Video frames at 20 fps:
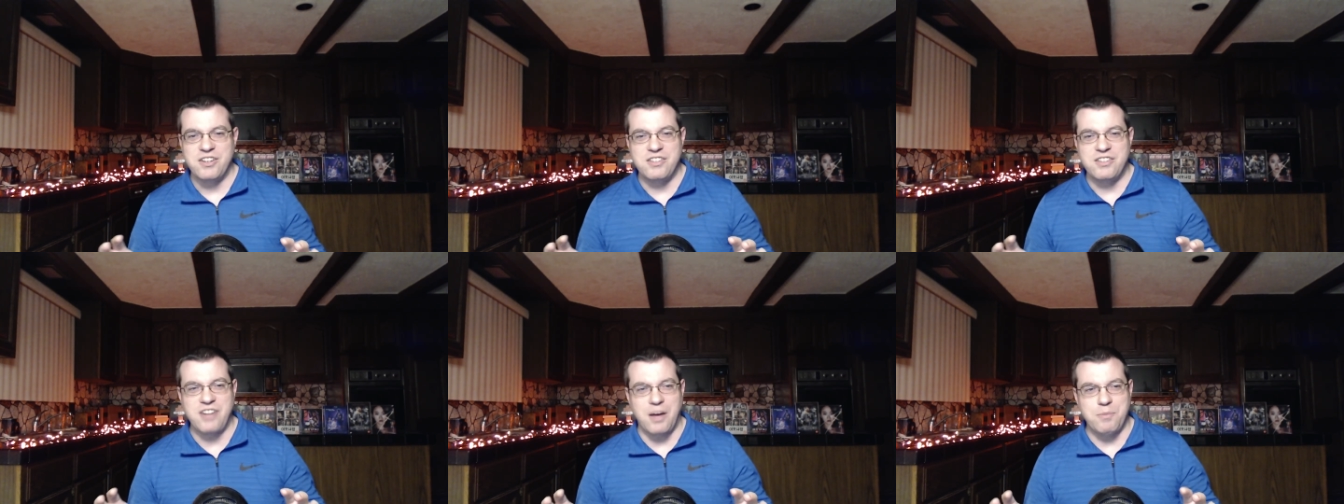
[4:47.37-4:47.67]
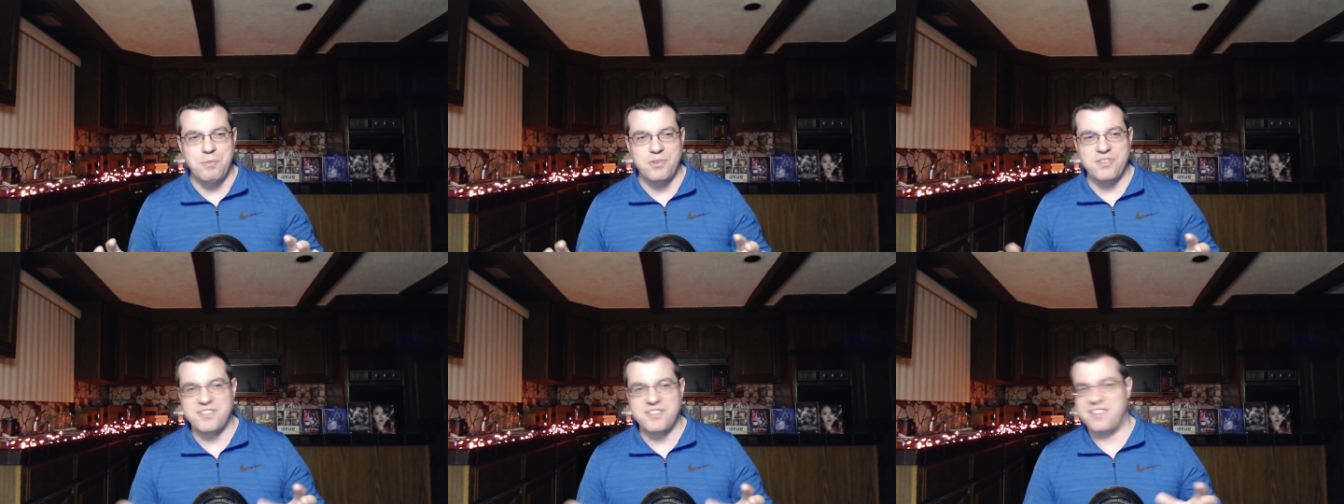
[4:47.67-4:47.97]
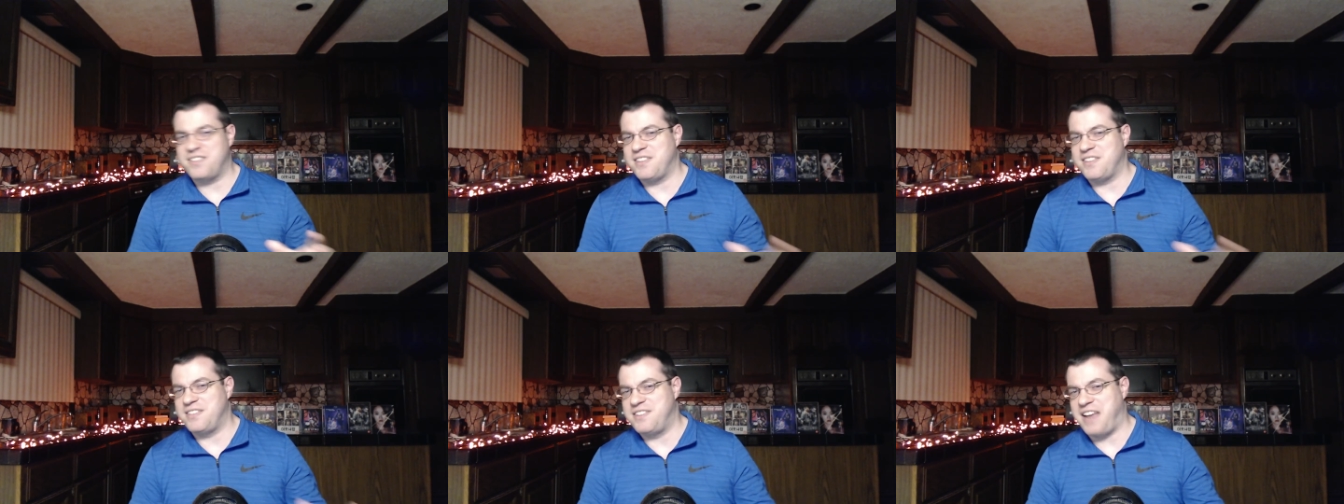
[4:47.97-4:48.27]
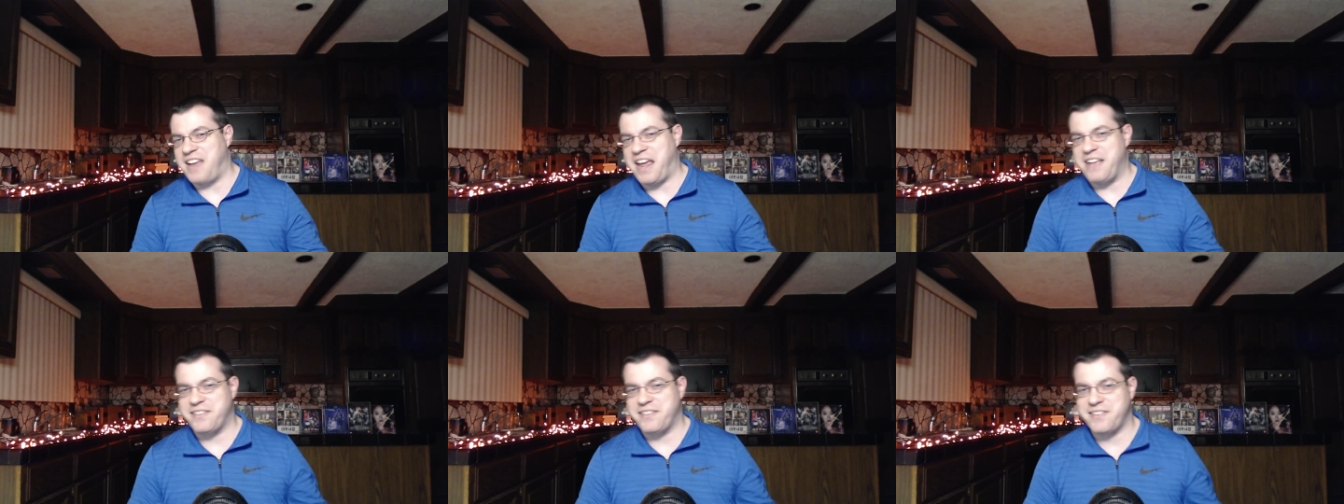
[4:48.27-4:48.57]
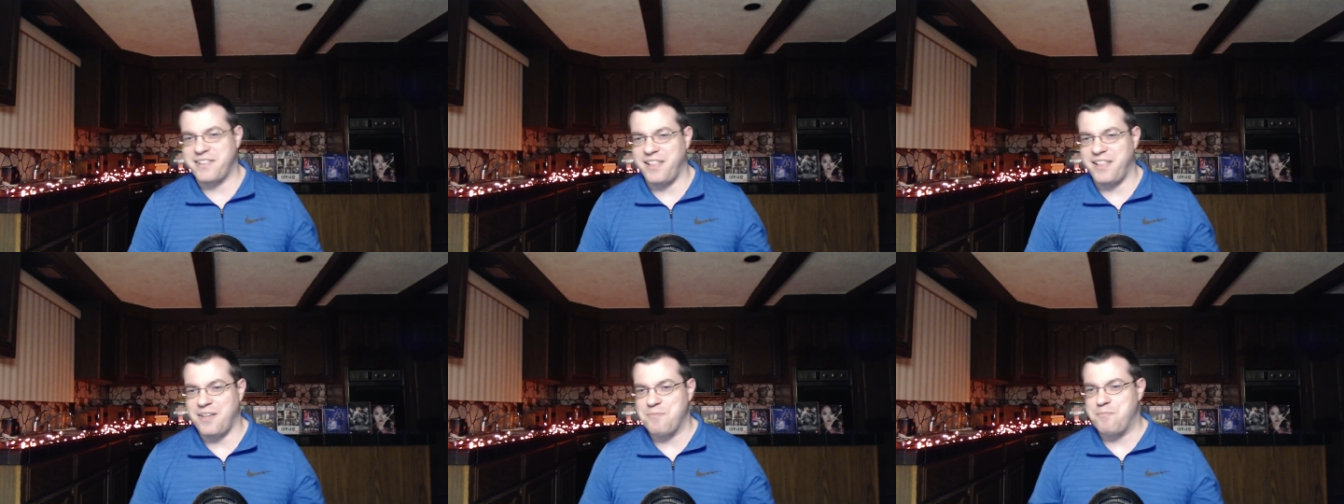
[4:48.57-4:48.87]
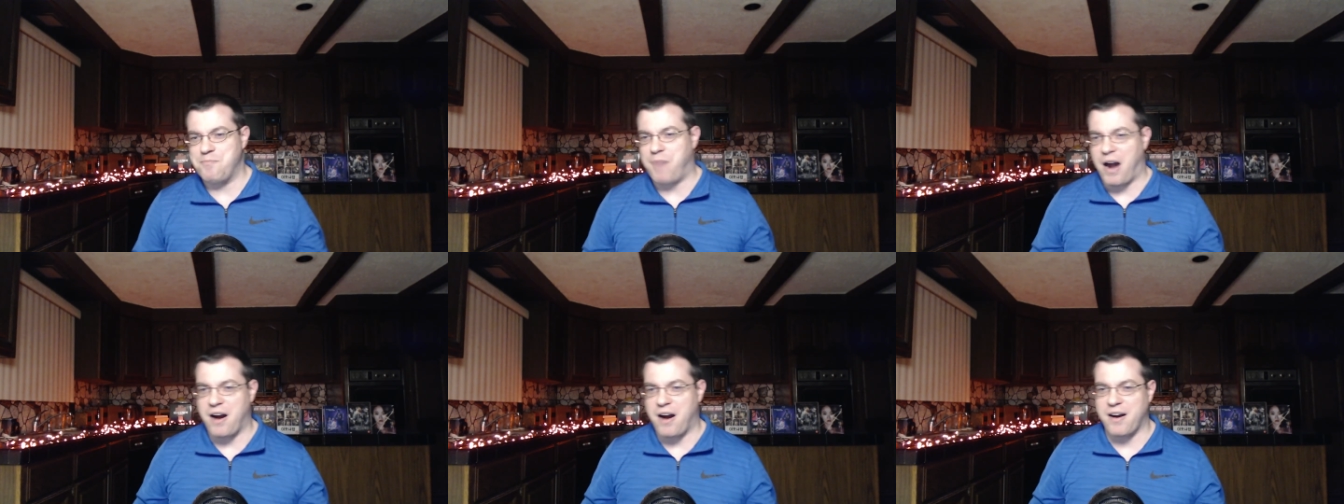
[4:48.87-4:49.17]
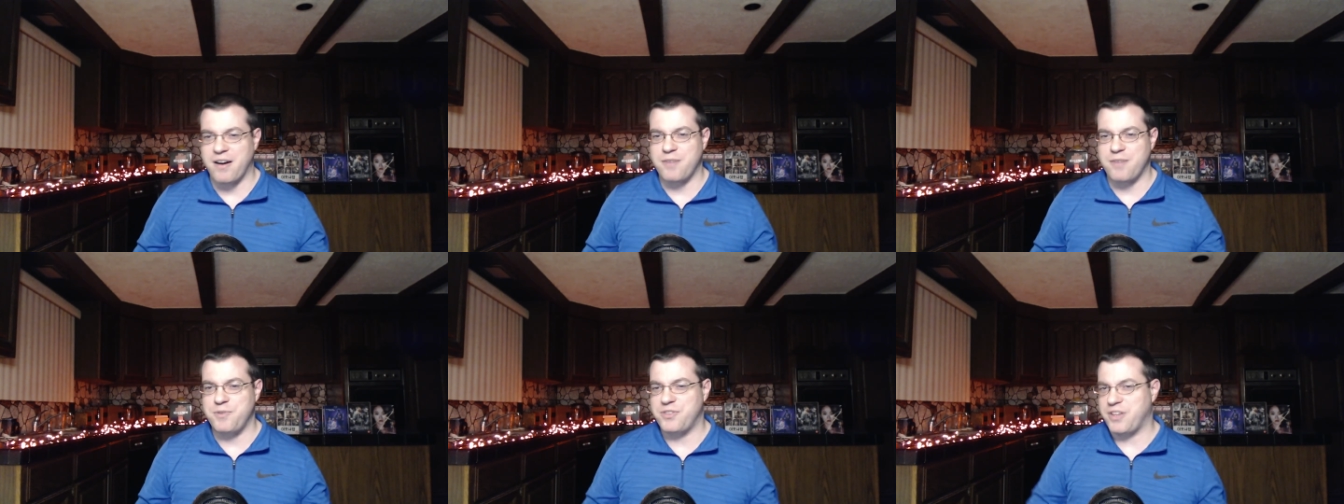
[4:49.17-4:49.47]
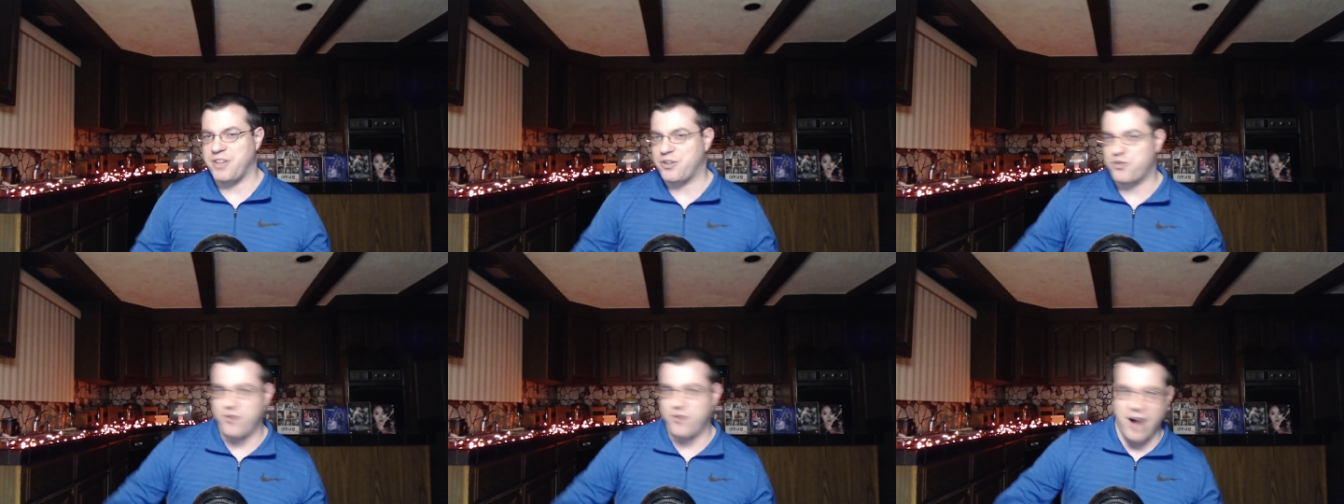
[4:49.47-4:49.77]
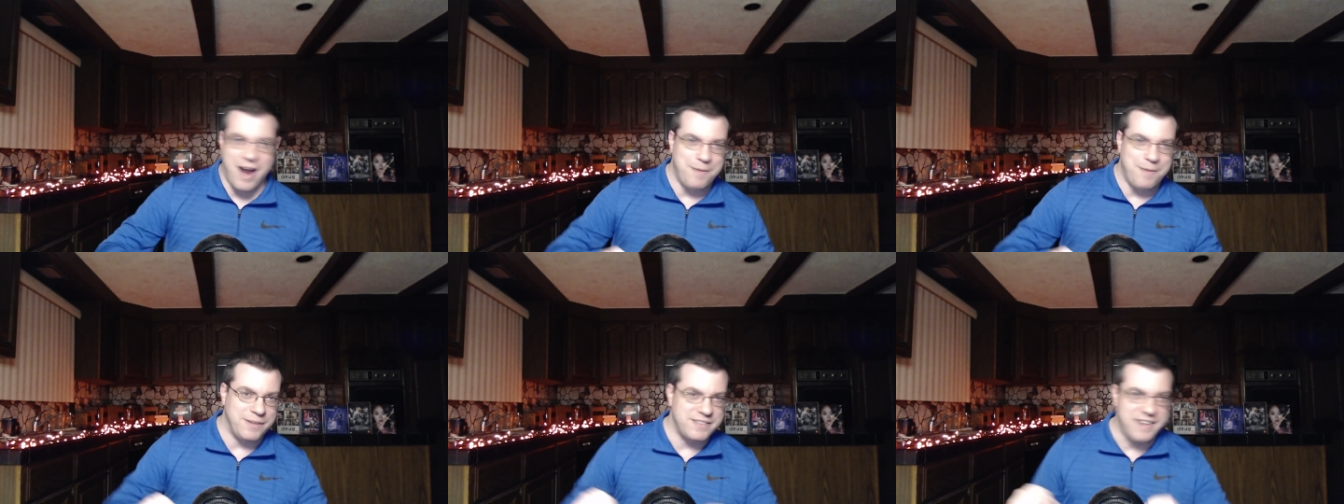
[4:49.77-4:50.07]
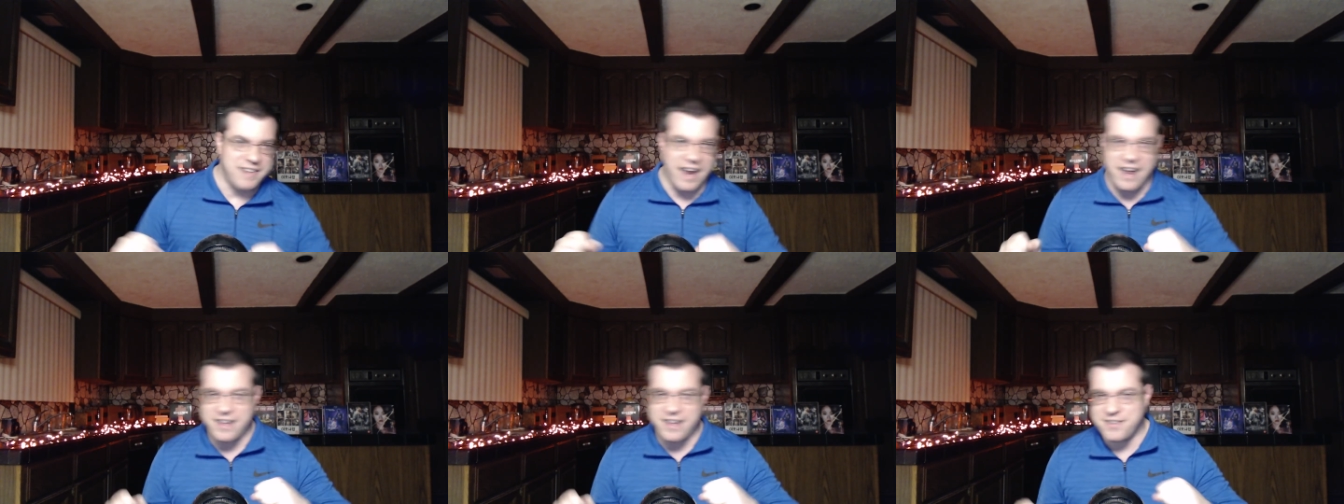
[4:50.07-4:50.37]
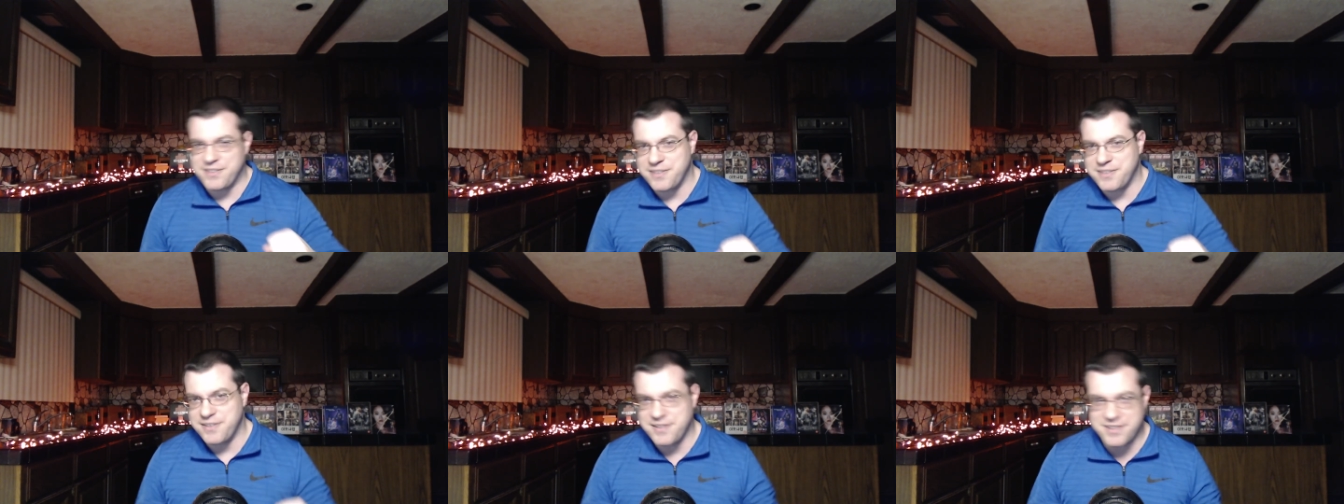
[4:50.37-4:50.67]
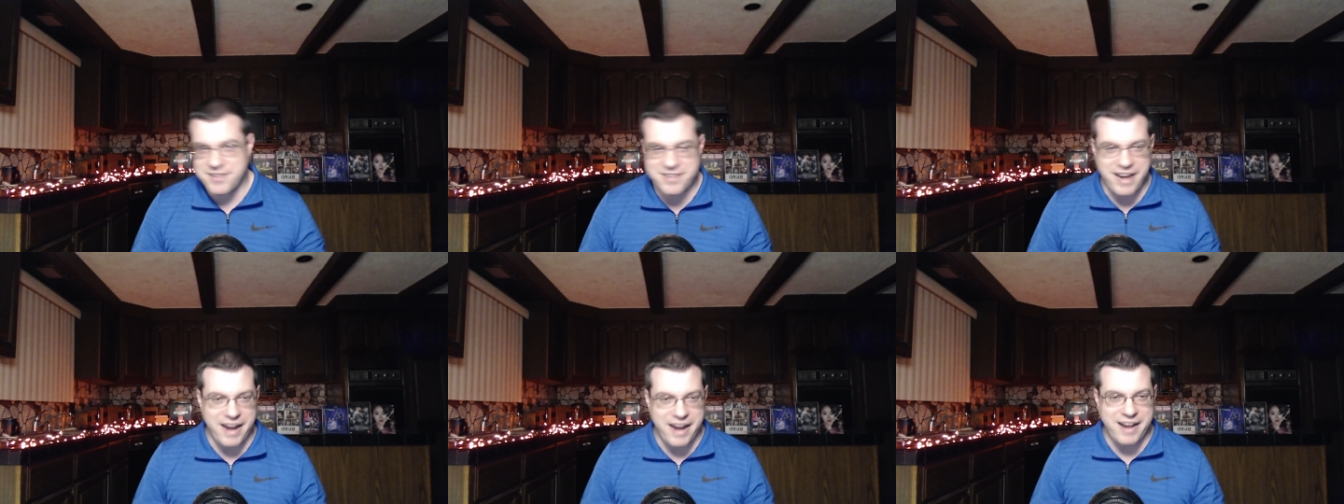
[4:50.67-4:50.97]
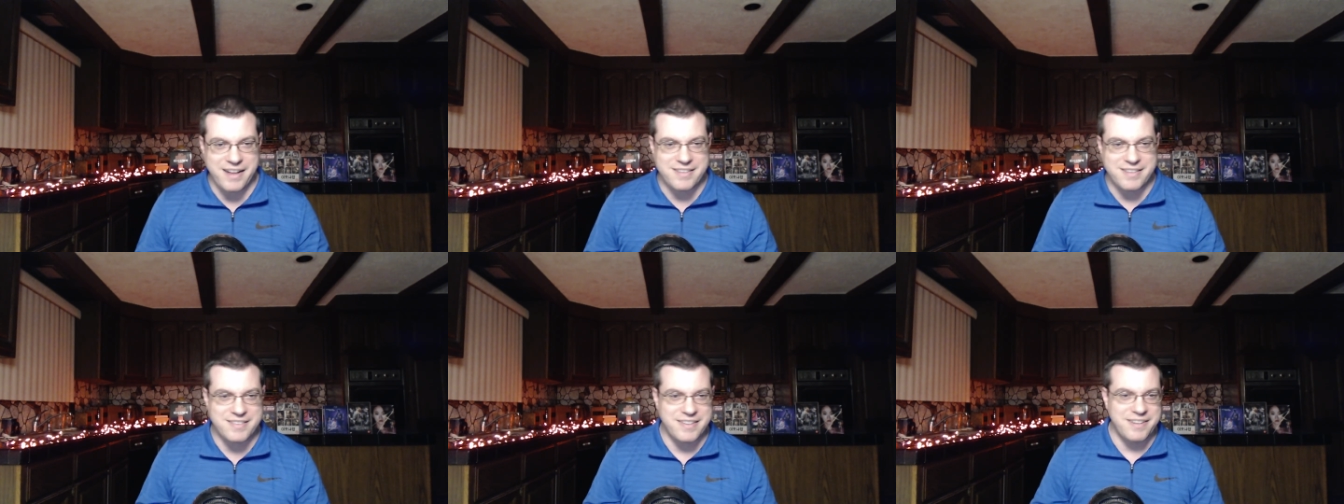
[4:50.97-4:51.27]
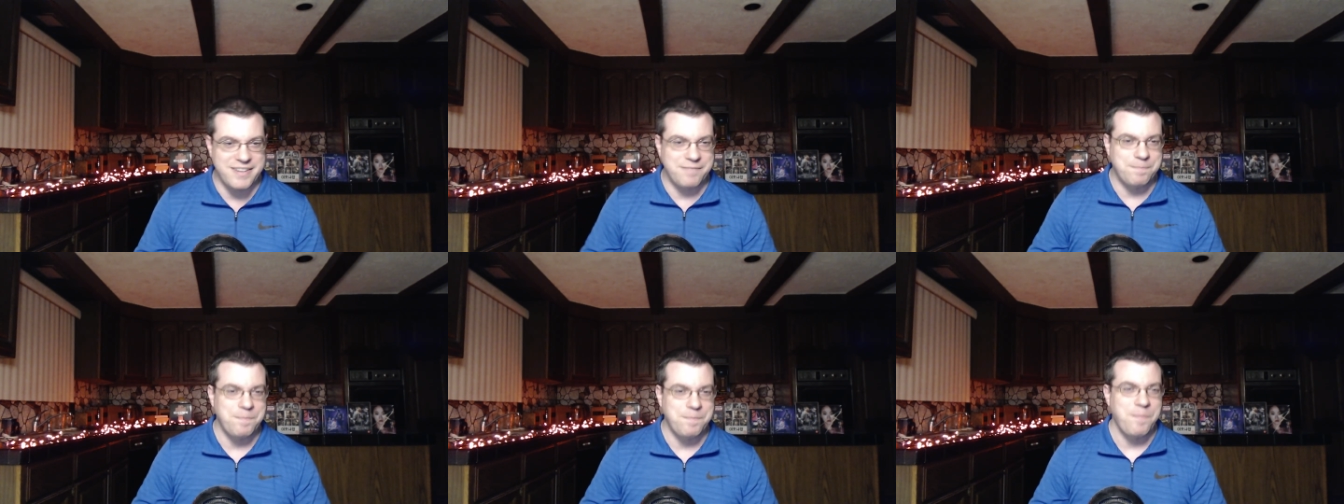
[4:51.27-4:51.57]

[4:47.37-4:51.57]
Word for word: doubles as a dance club bar with like tribal dancers dancing.